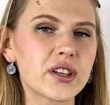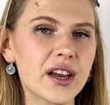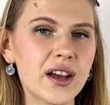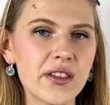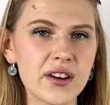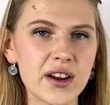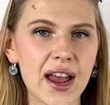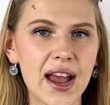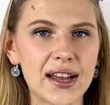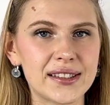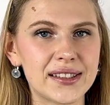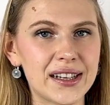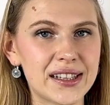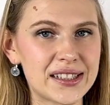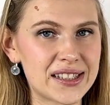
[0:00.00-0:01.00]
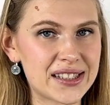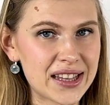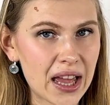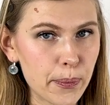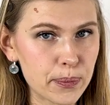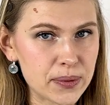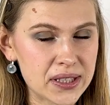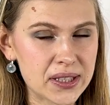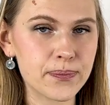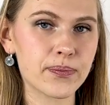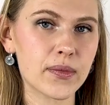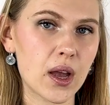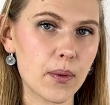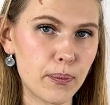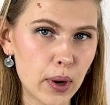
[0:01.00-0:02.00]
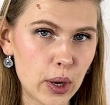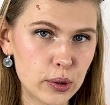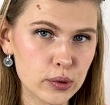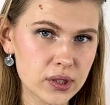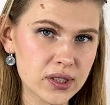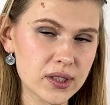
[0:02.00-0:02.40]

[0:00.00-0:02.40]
the other hand, a staps, a post,